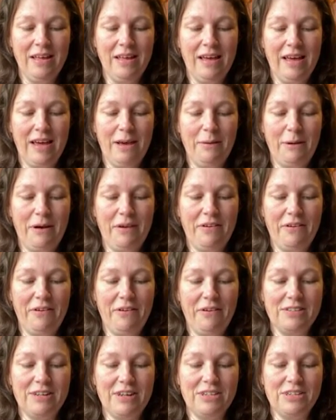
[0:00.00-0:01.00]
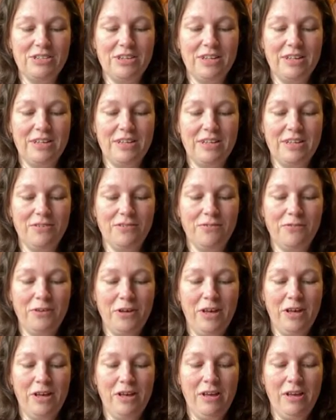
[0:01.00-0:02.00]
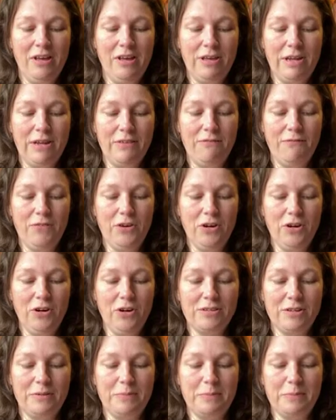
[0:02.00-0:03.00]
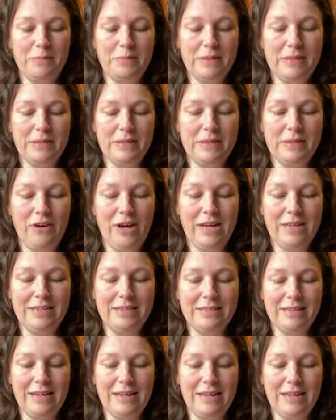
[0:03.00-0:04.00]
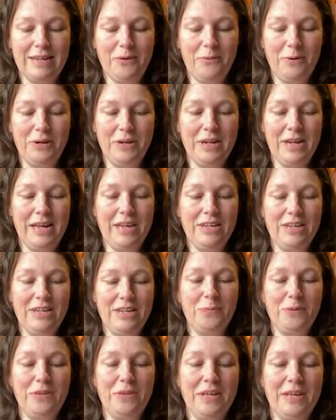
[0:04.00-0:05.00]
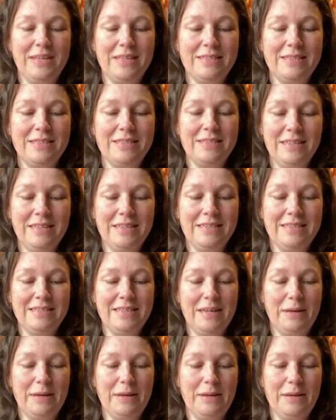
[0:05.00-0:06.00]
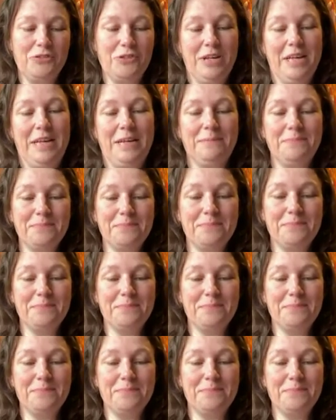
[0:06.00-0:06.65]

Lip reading: And I'm having to actually sort of really focus on sort of hand-eye coordination with this. It's a little bit tricky.